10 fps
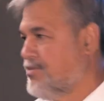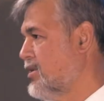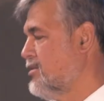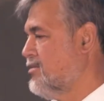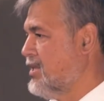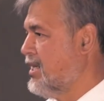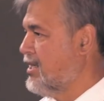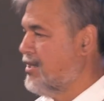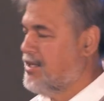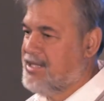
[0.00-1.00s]
from
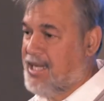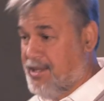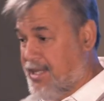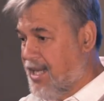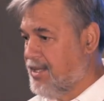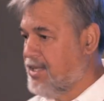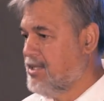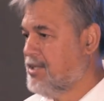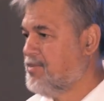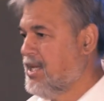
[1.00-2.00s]
down the
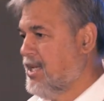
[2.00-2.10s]
hill,